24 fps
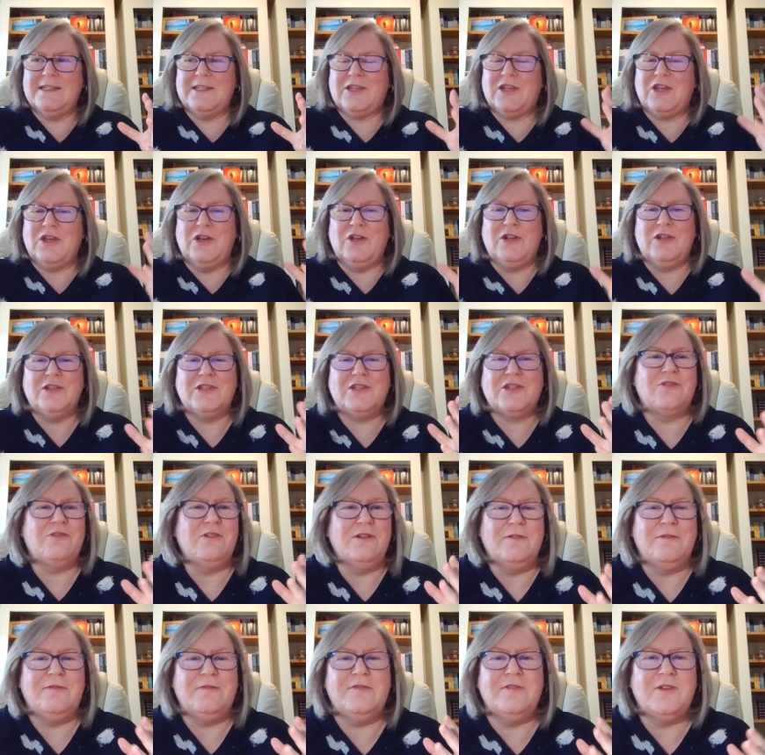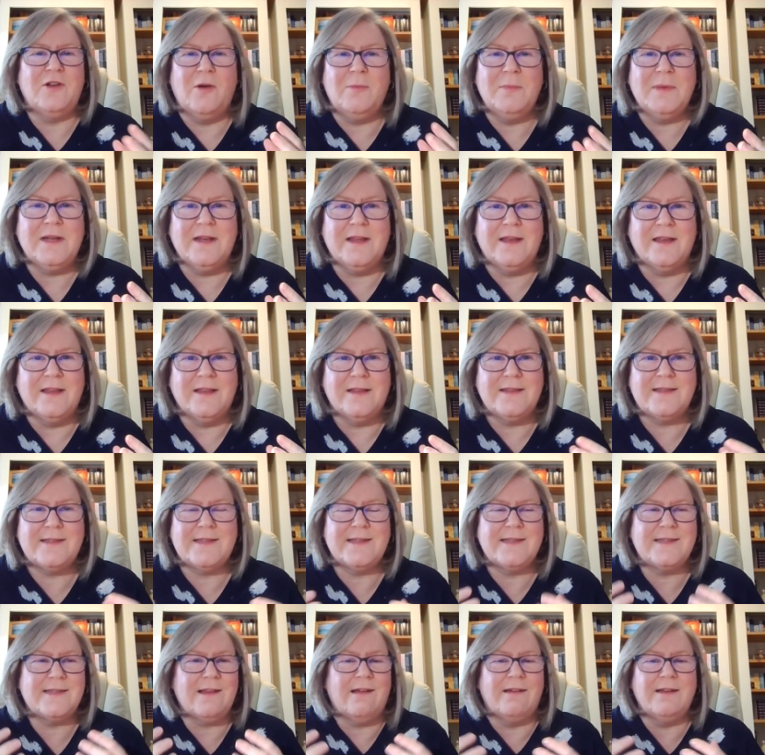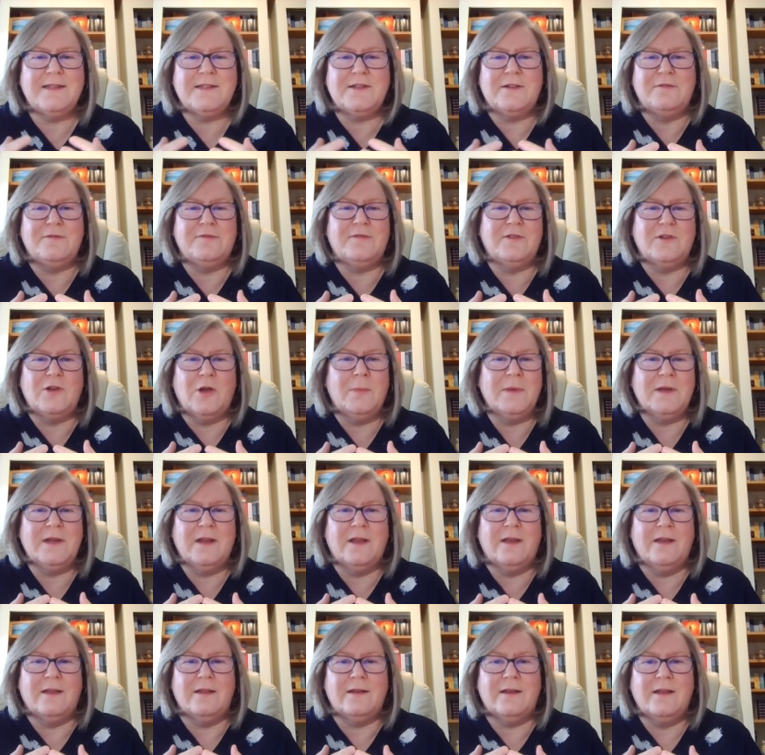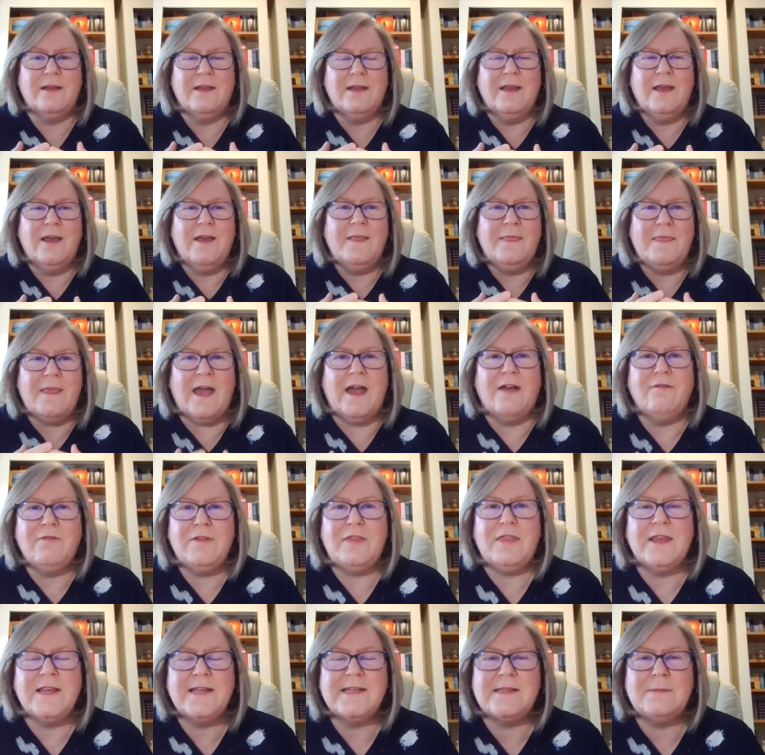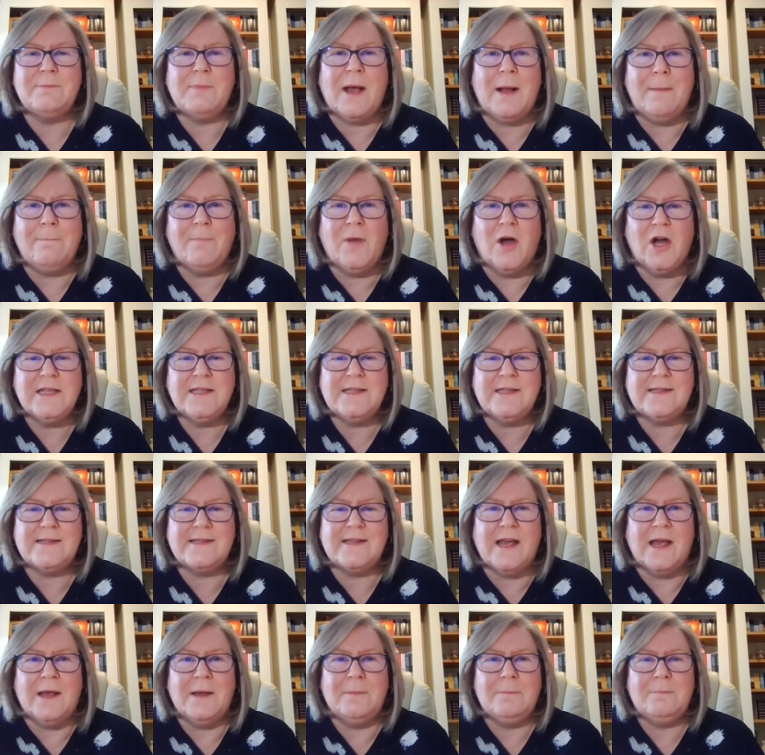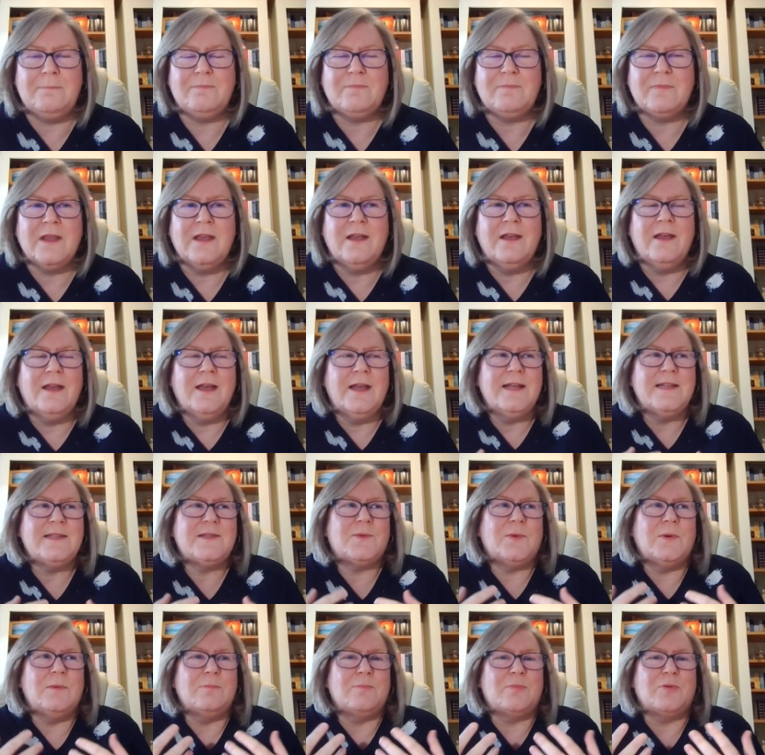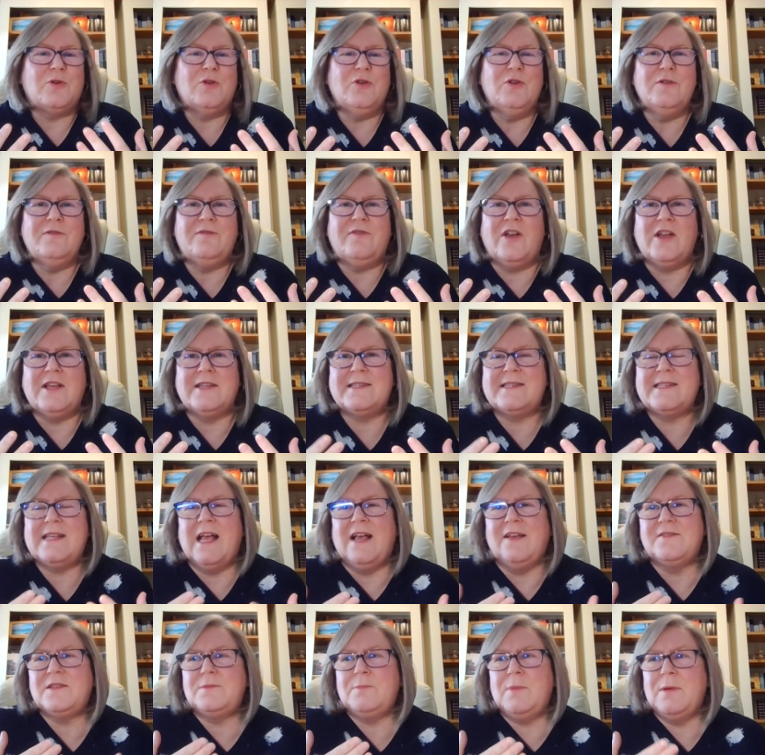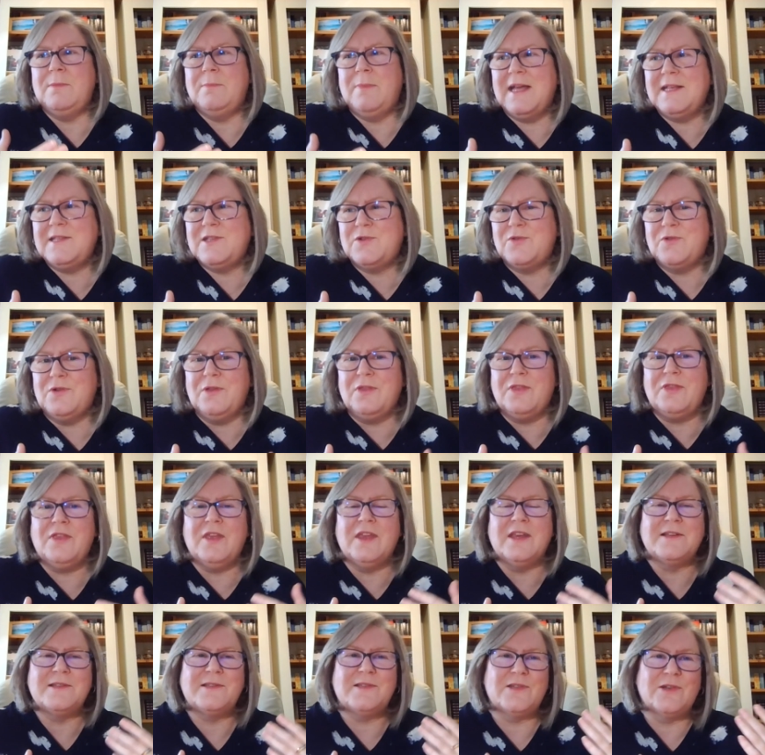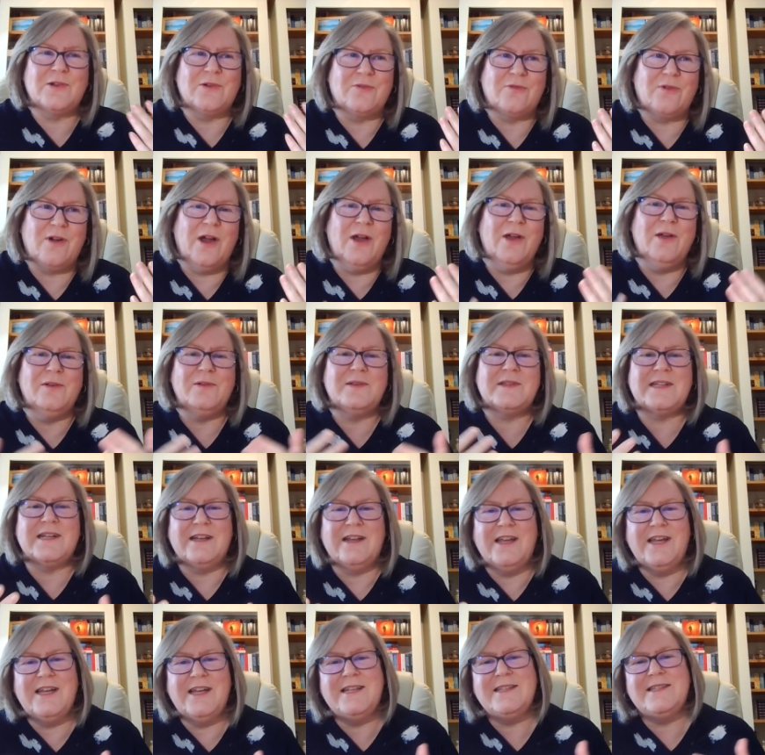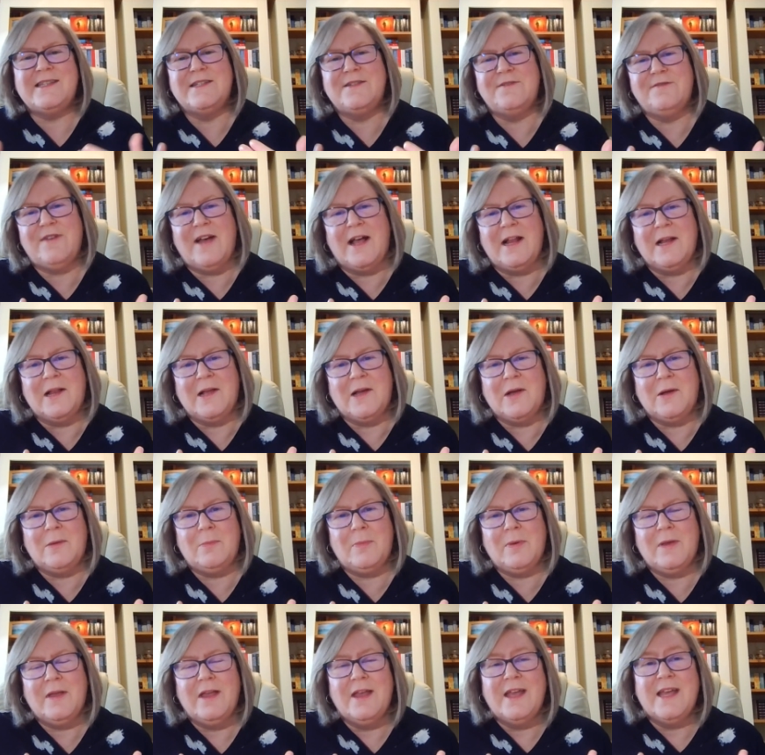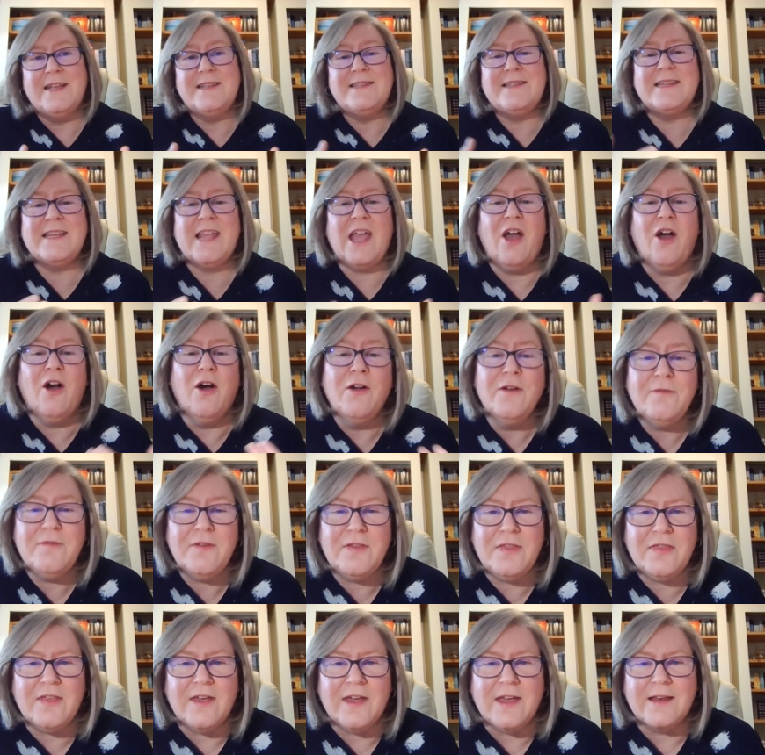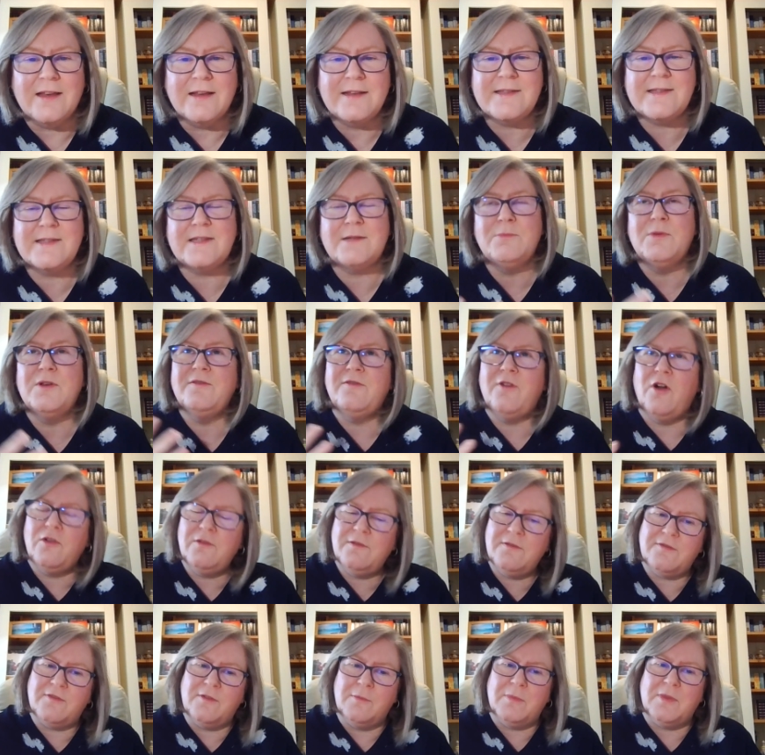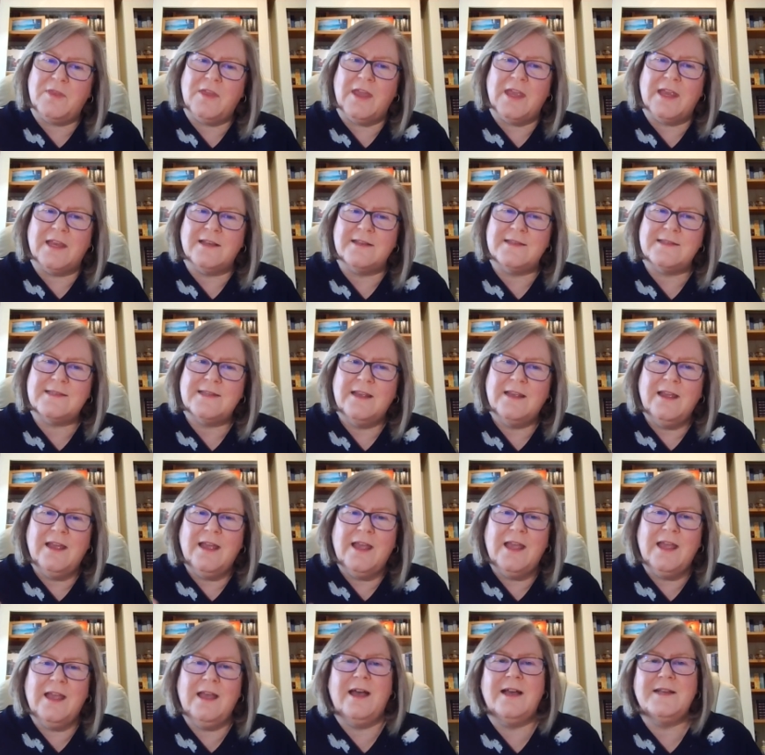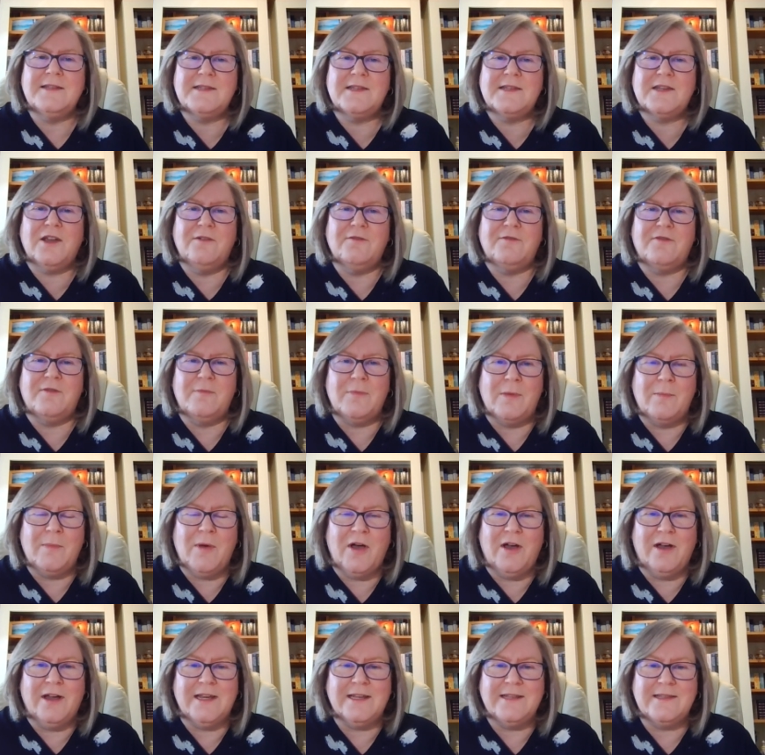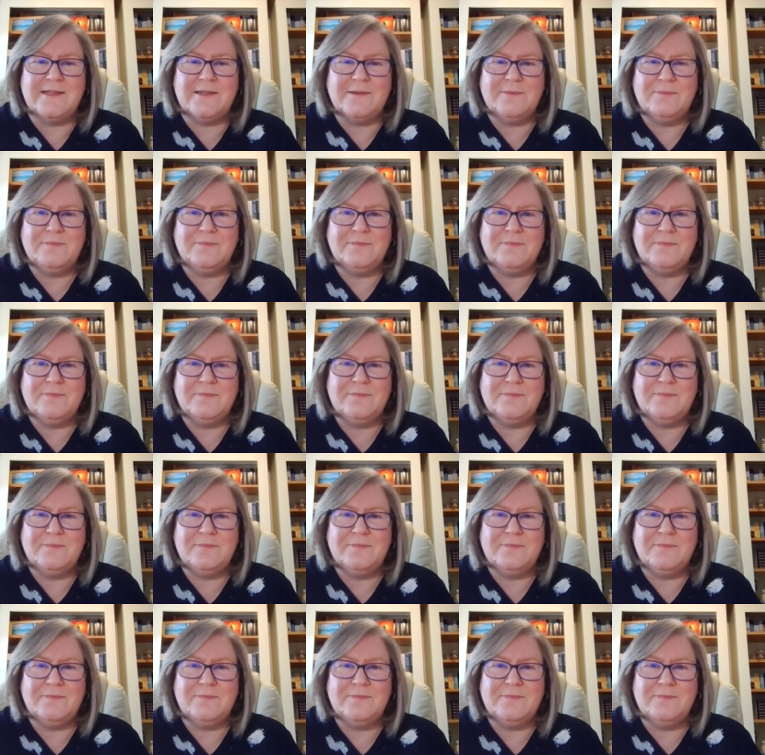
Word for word: cultural phenomenon societal phenomenon that everything is about mindset to improve ourselves, to be better at things, to grow, to learn, to develop, to get over things, to move on from things. It has to come from the mind